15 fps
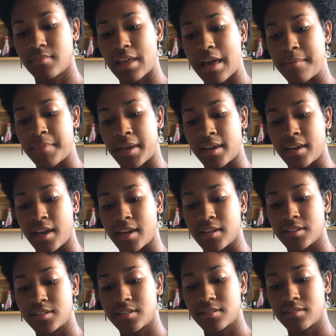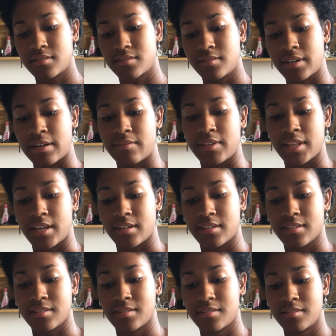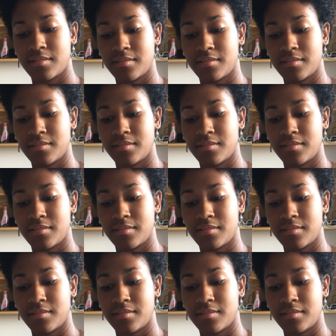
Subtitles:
mAh, whatever that is.